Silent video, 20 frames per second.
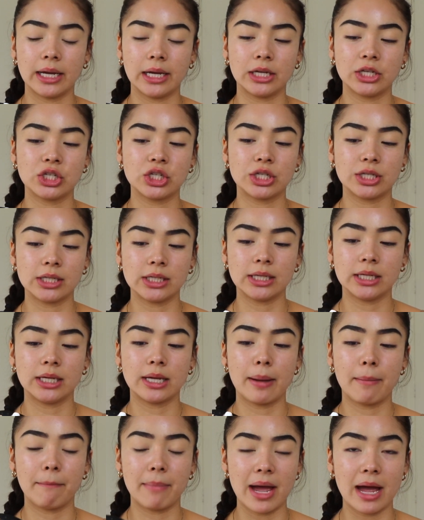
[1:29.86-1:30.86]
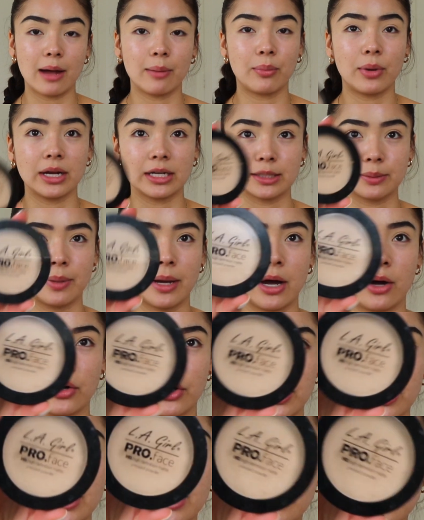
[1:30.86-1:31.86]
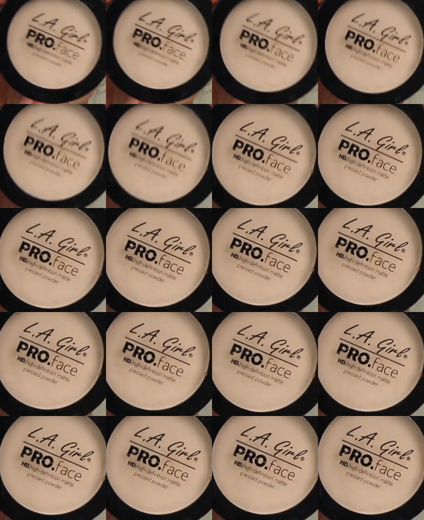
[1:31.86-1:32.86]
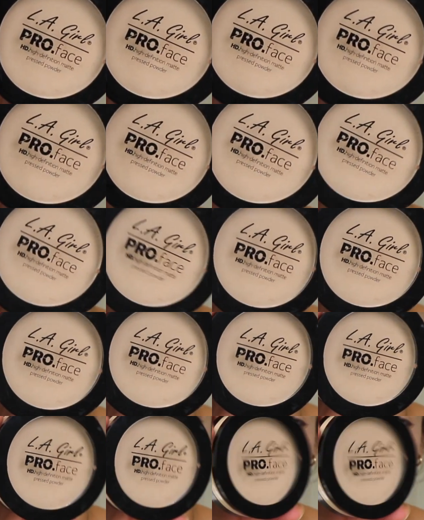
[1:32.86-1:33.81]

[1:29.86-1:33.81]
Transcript: HD Matte Press Powder, and this is in the shade Classic Ivory.